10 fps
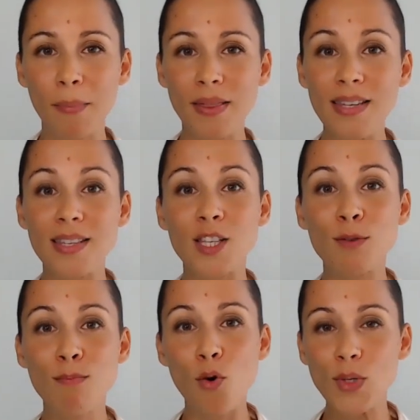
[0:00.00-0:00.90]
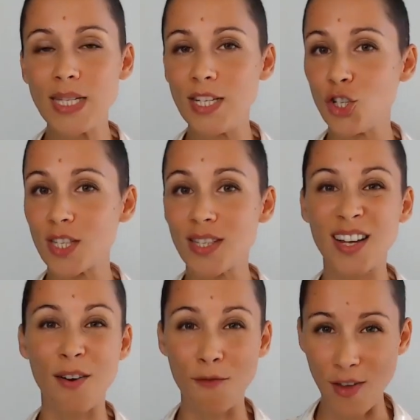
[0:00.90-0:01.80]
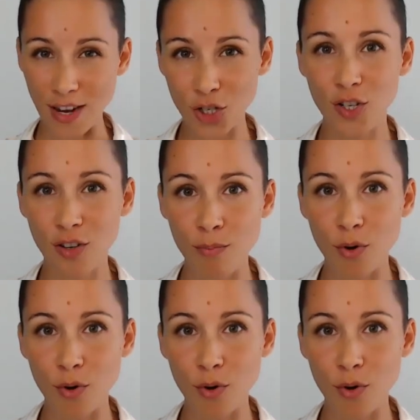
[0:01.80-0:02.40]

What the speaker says: but this is mostly just the conventional